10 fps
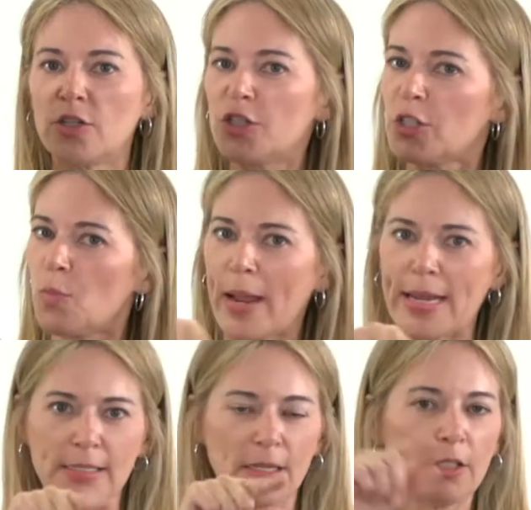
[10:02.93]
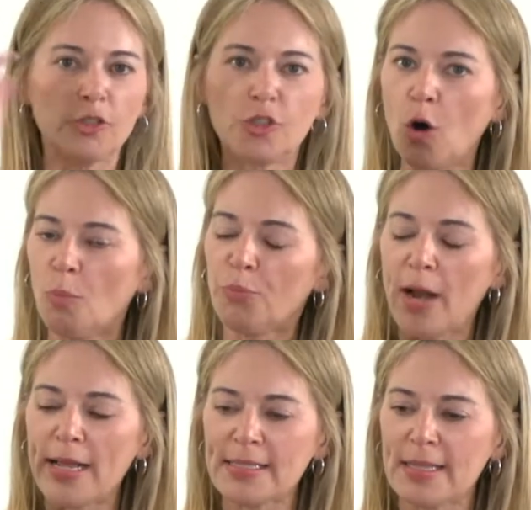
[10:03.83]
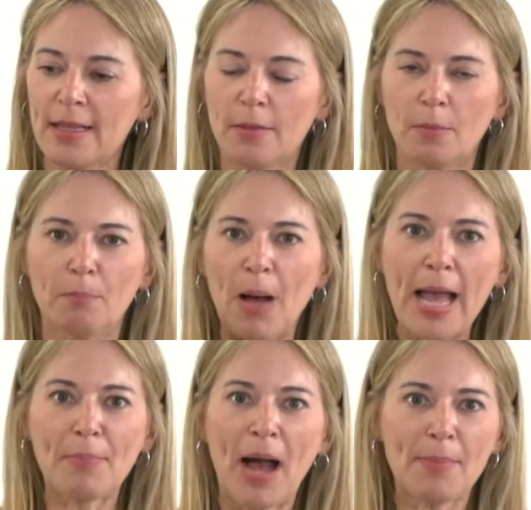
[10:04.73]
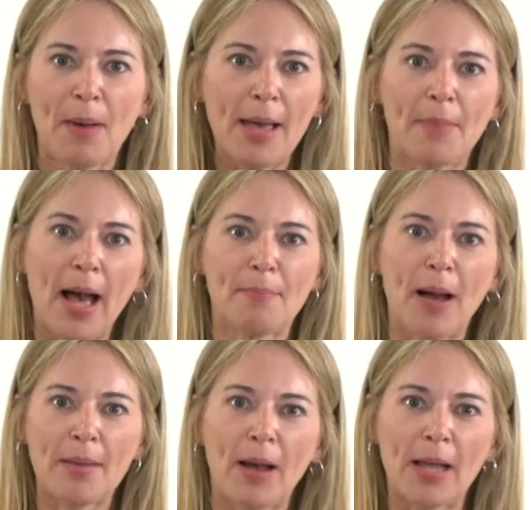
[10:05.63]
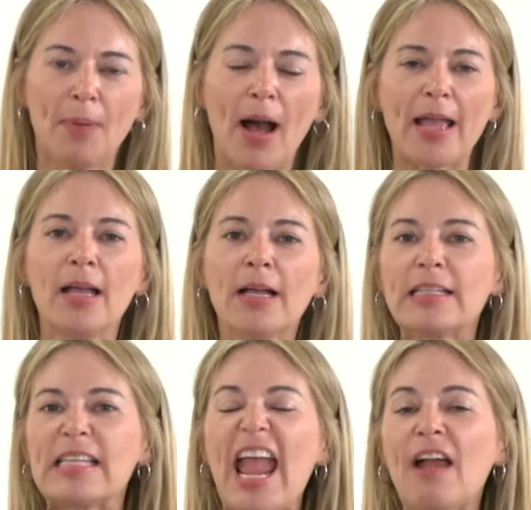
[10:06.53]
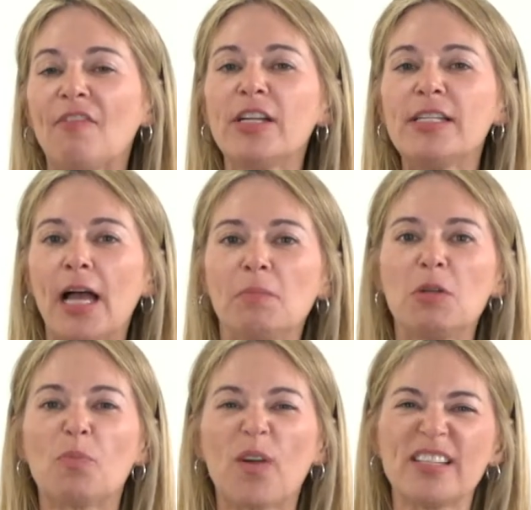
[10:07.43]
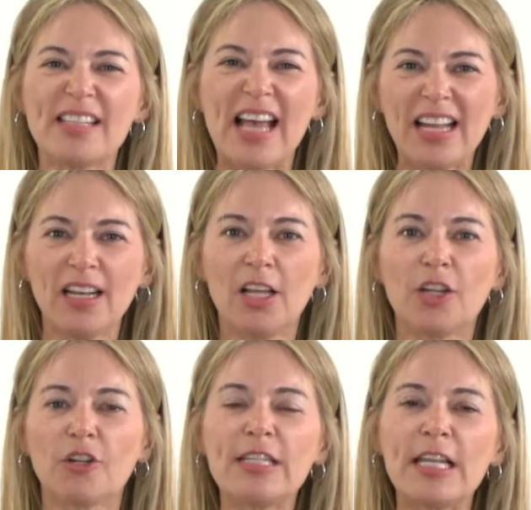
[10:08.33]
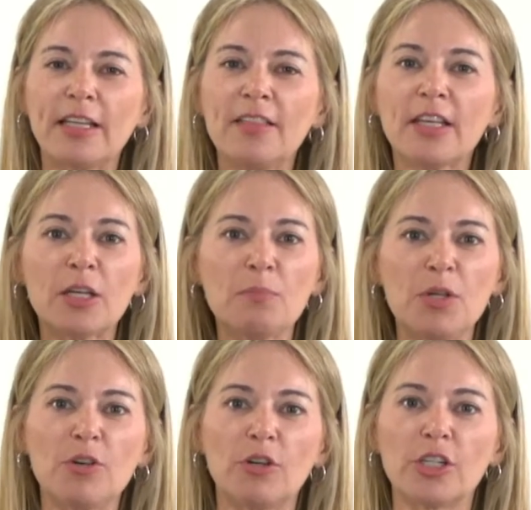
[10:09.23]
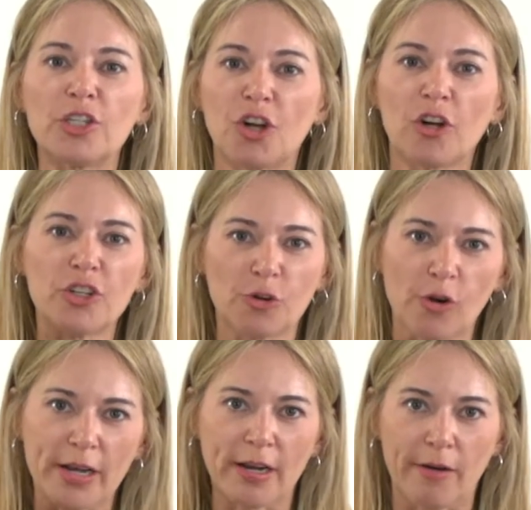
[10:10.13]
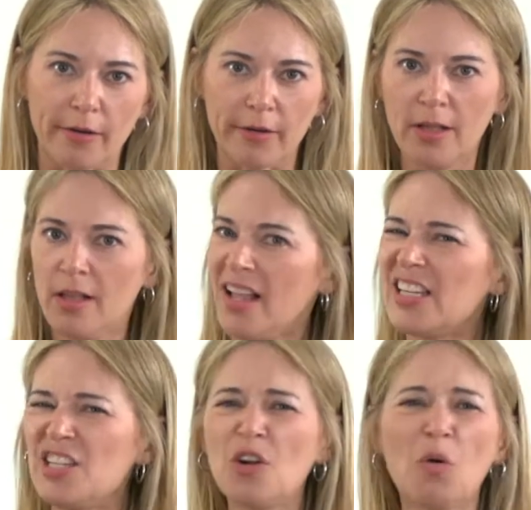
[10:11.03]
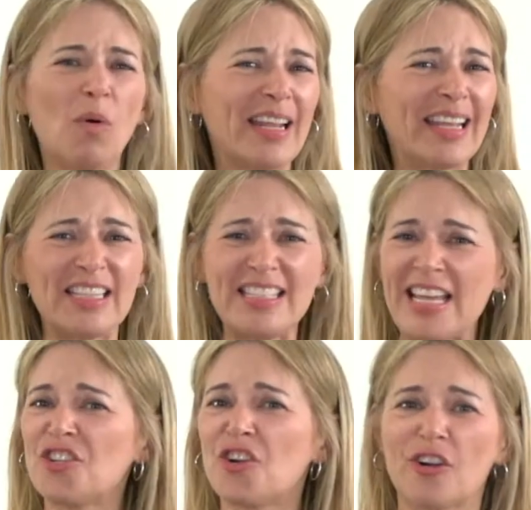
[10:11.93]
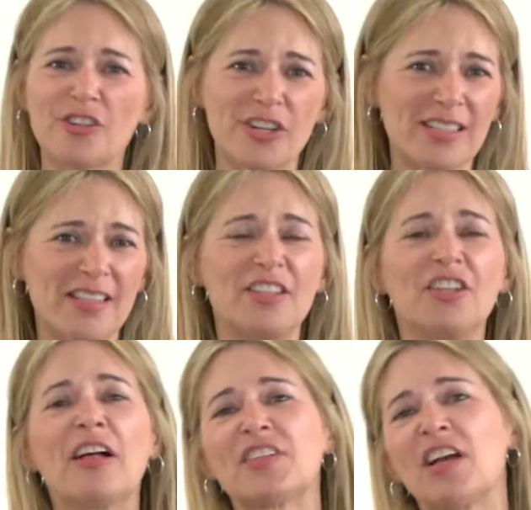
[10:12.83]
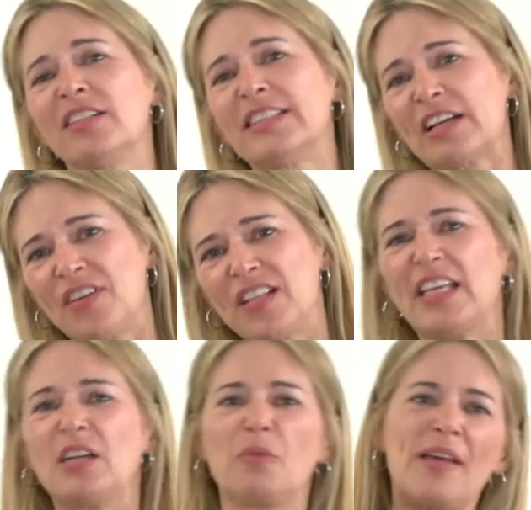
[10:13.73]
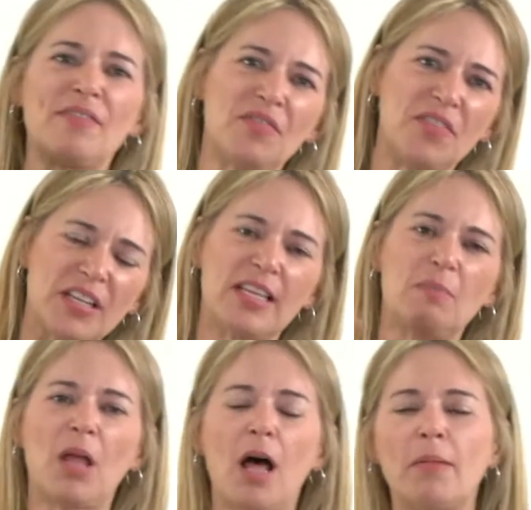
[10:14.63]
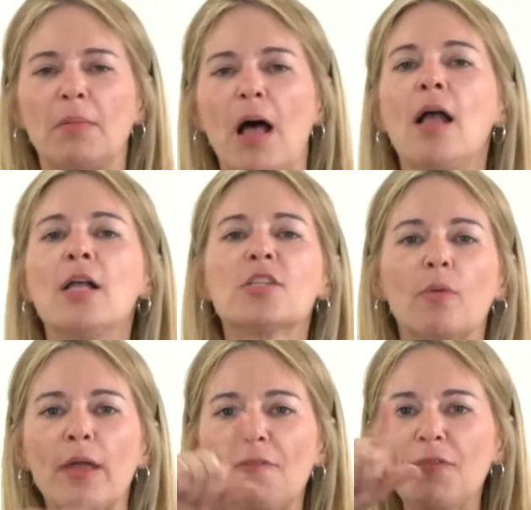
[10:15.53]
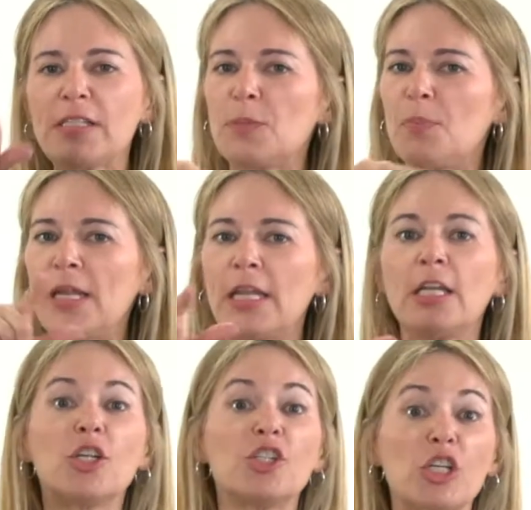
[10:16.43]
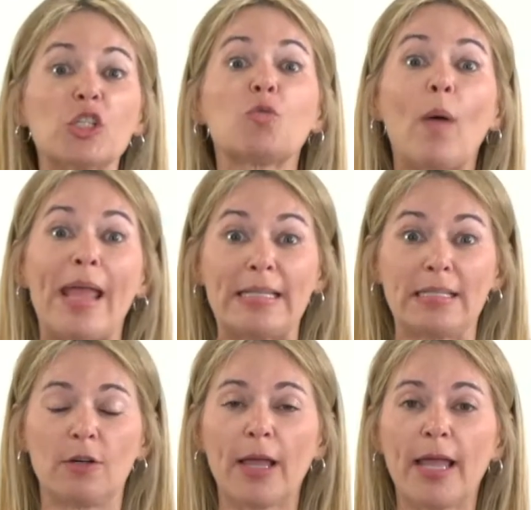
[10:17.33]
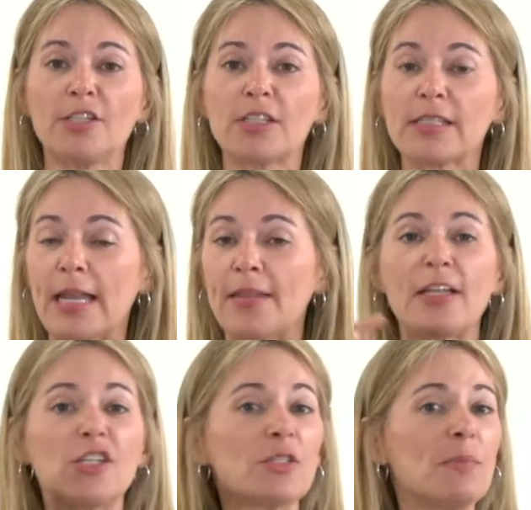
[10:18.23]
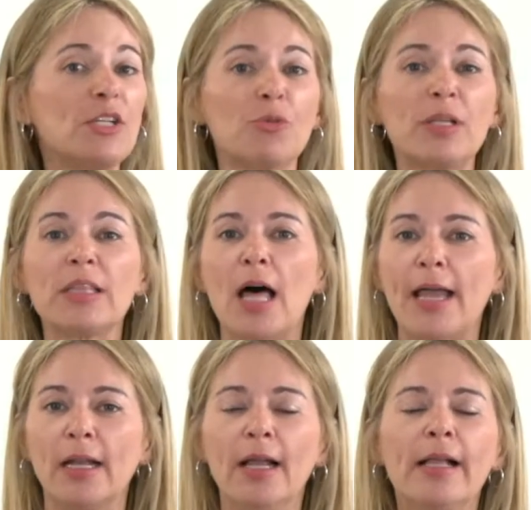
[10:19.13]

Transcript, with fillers: just wait. Don't press buy, buy, buy, buy, buy, buy, buy. Because every time you press that, you're telling the computer to charge your credit card. And you don't want to get 10 charges. And then you'll have to contact Faylene, and we have to fix it and blah, blah, blah. So if it's spinning, just wait. Okay. Just let that just means you're in line.